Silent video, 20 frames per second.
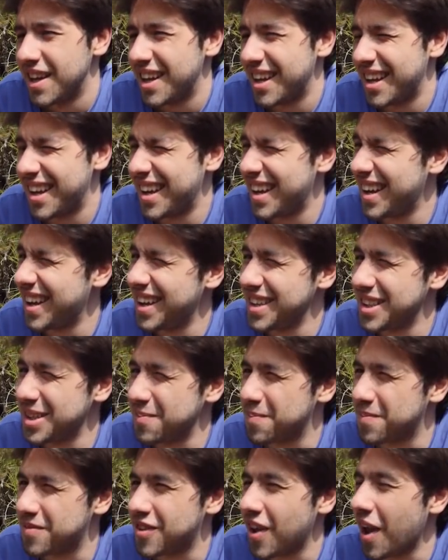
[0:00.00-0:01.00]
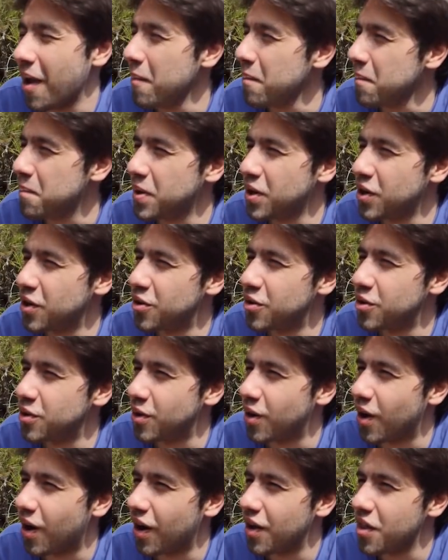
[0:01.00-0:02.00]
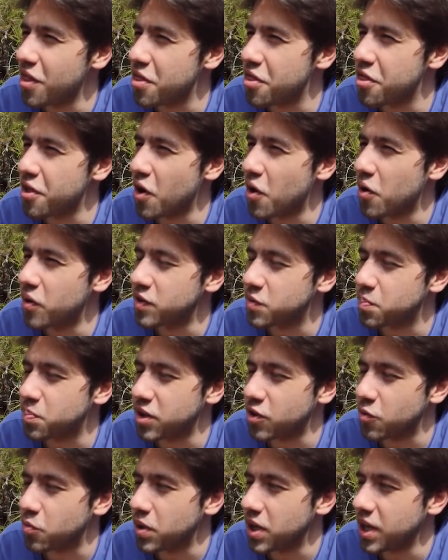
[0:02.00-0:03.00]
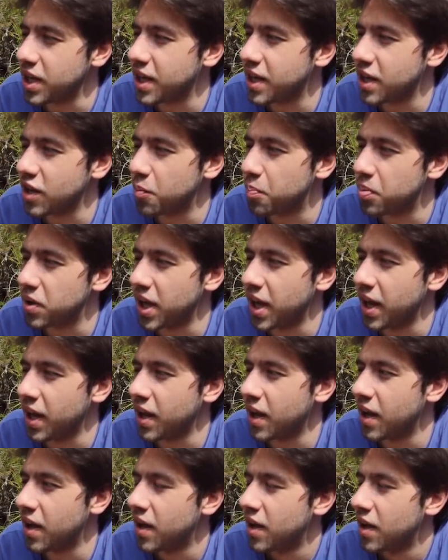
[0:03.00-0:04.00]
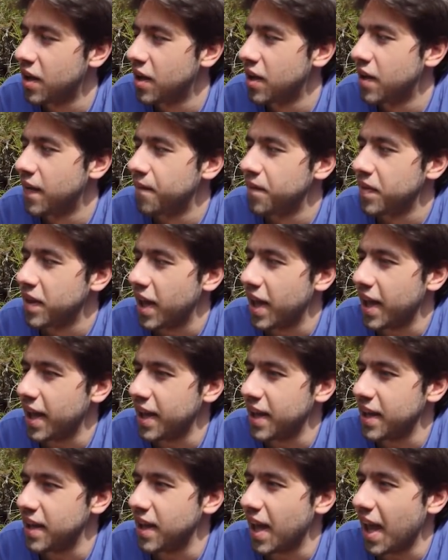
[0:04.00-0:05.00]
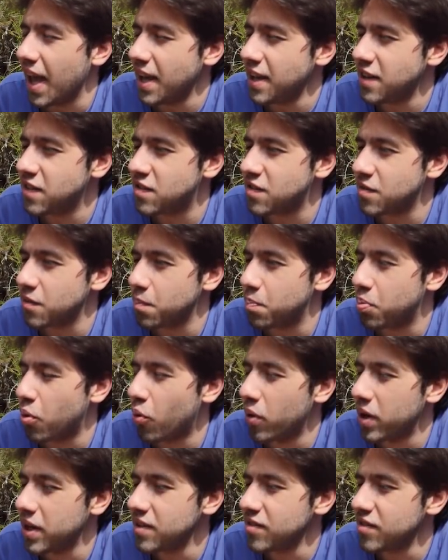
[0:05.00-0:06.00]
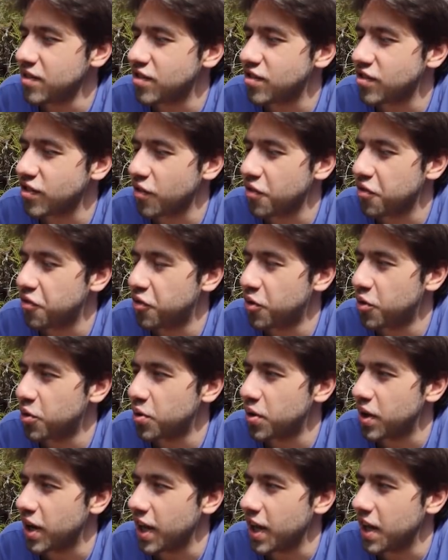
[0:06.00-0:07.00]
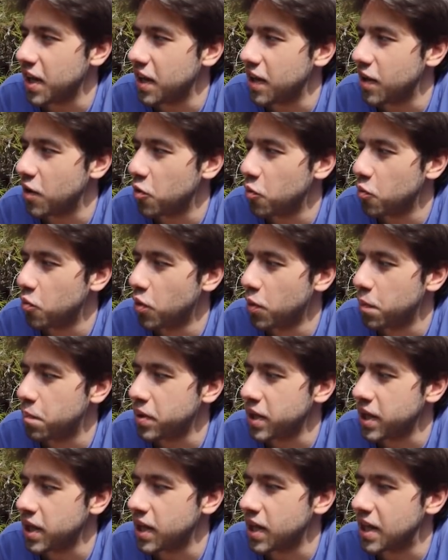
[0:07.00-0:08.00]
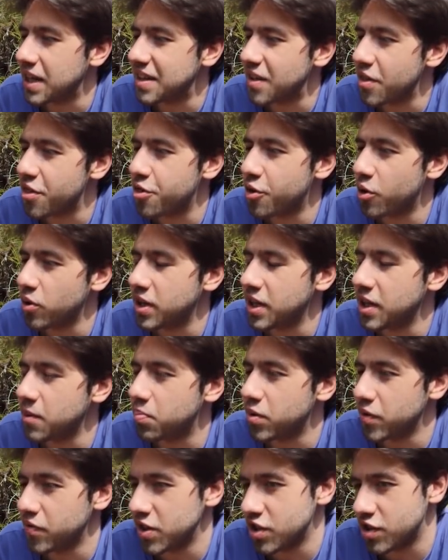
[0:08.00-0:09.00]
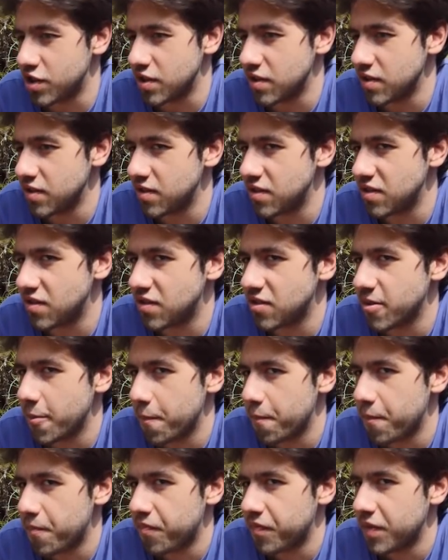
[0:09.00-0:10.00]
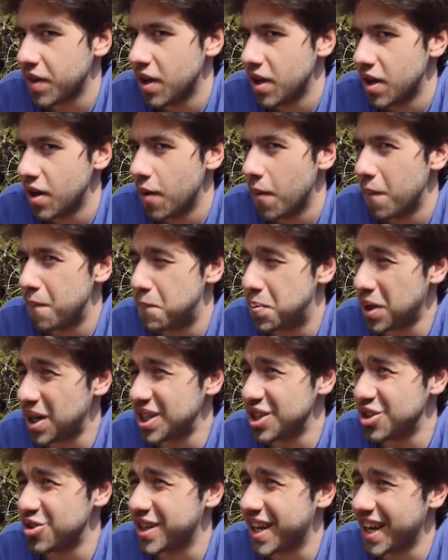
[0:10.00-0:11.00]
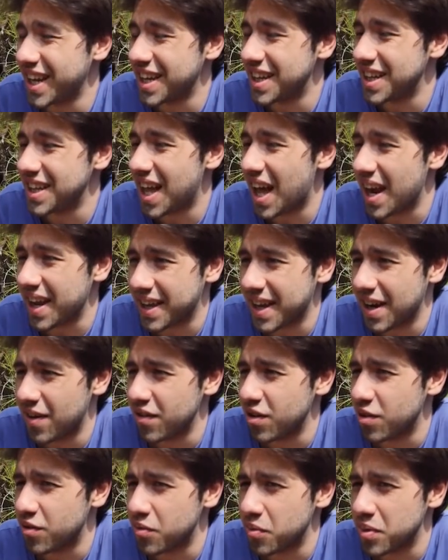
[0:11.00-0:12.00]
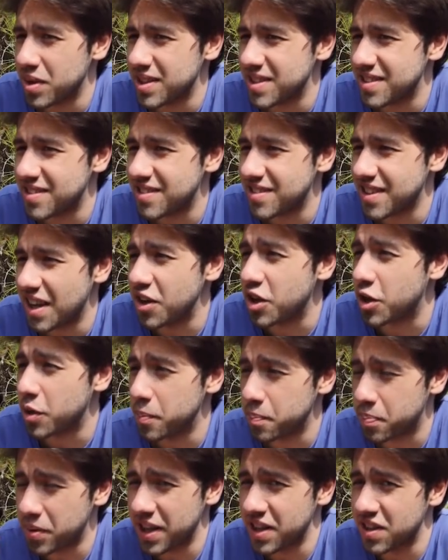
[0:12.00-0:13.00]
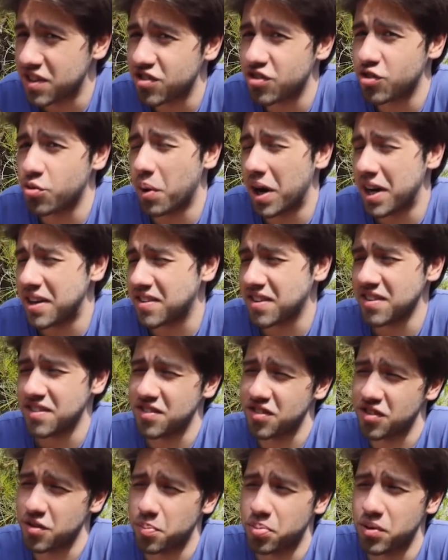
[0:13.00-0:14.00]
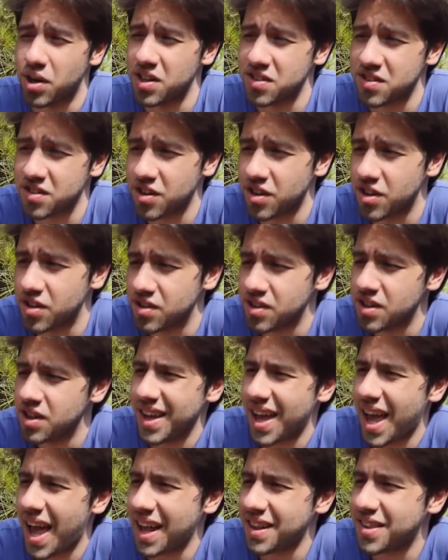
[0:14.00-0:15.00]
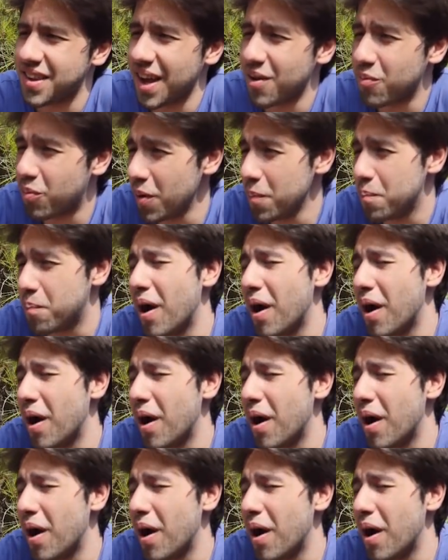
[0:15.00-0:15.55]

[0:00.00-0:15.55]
The tempo, though, is pretty weak. You're playing a 8 points for a whooping 13 provisions, but you're getting a lot of carryover with this, and you can play this twice because this is a bronze card. At 1